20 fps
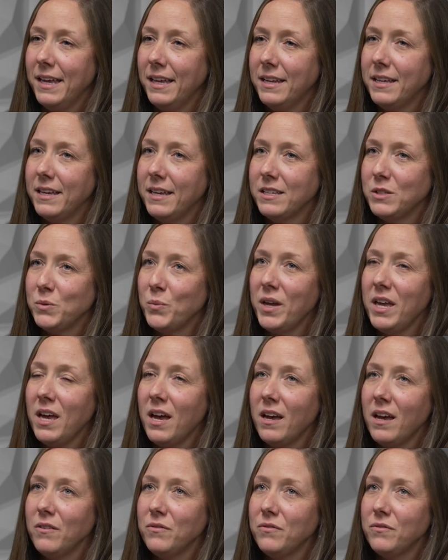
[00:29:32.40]
It is. We
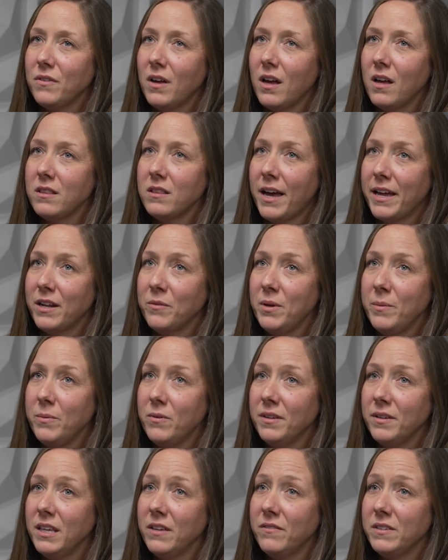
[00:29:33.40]
have a lot of people
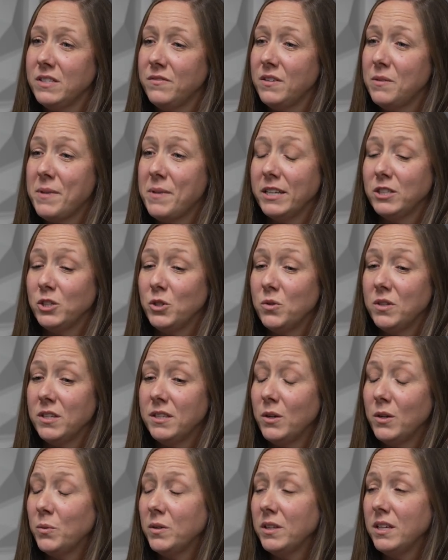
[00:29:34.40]
that give us feedback too that
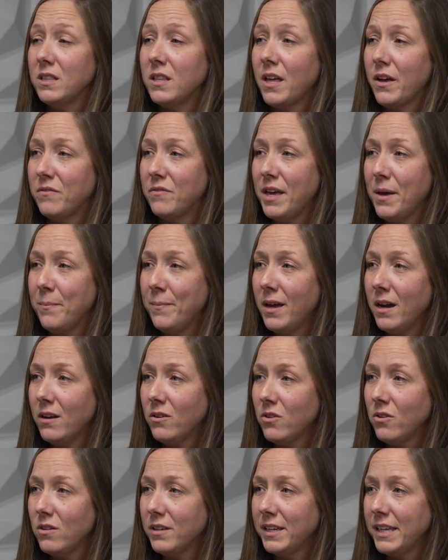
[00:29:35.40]
they really love that
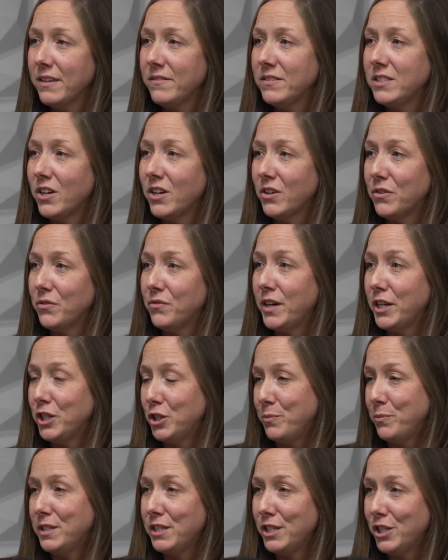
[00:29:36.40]
model. It gives our
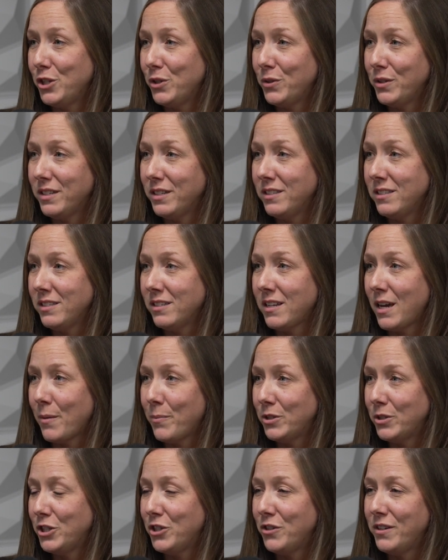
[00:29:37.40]
freshman students an
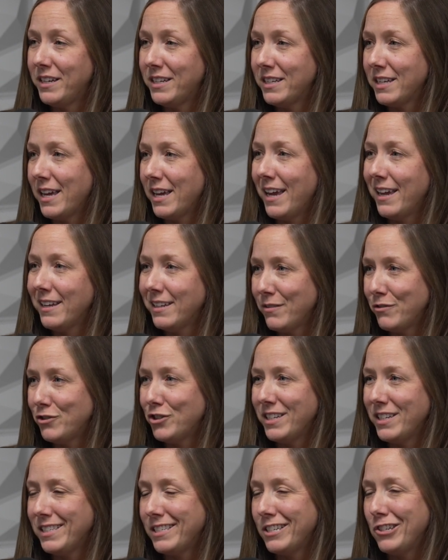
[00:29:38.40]
opportunity to kind of
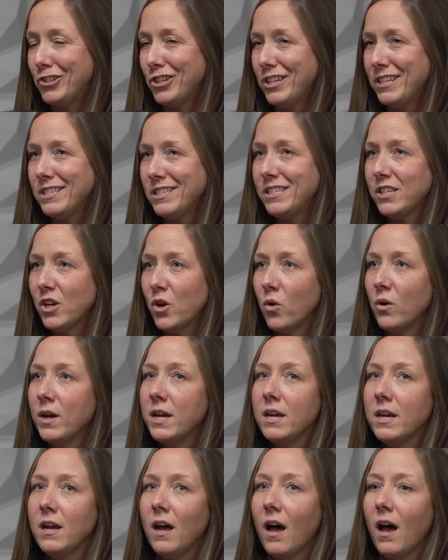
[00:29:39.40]
transition. So
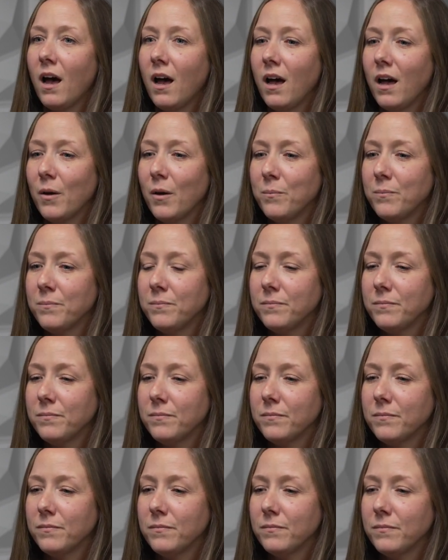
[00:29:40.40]

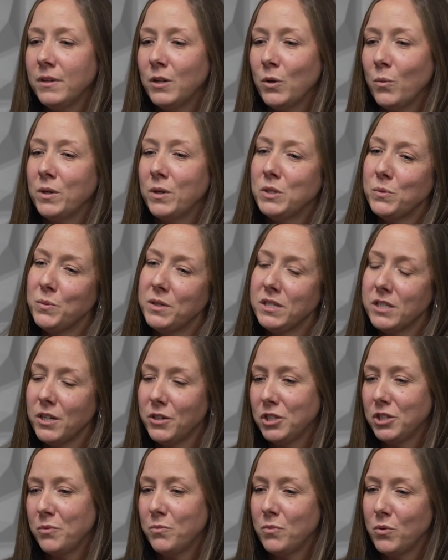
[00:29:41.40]
once we
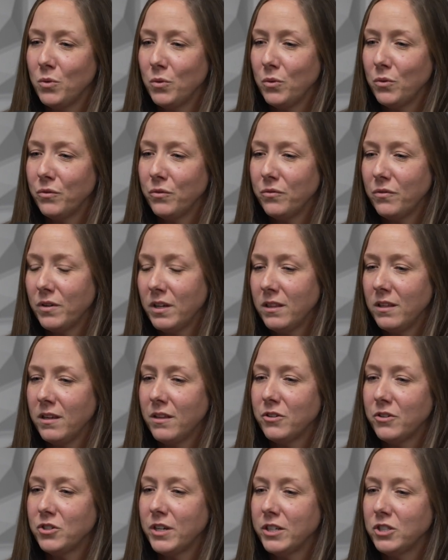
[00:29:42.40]
start to move in the
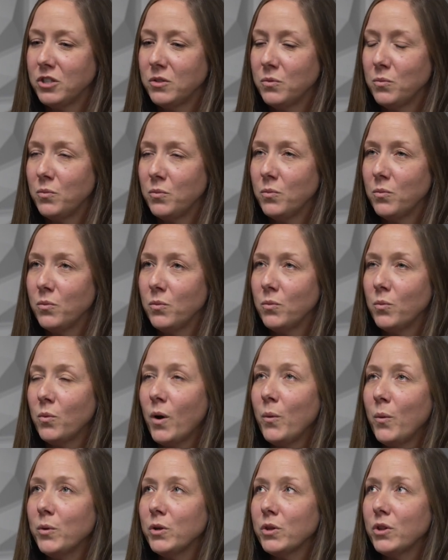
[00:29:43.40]
other direction,
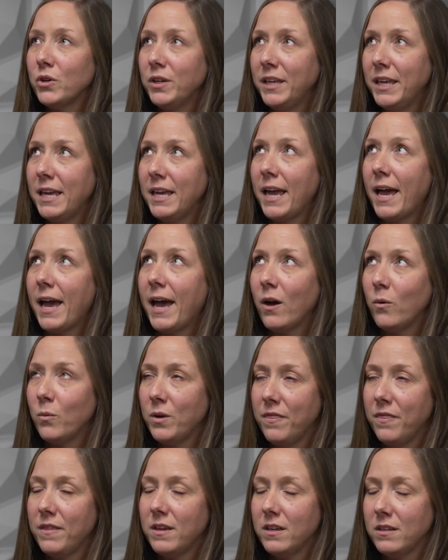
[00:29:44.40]
what we're looking at
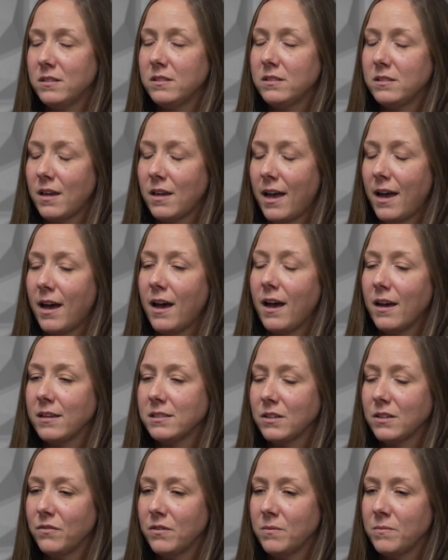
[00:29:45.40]
with this
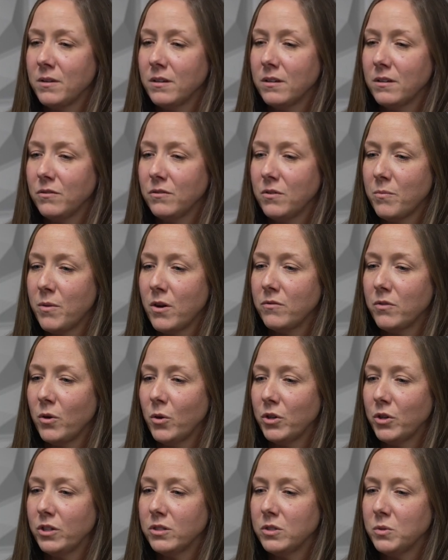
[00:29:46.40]
ask from our
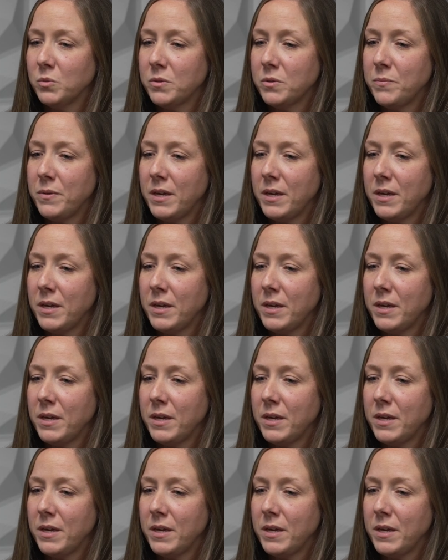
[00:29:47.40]
voters would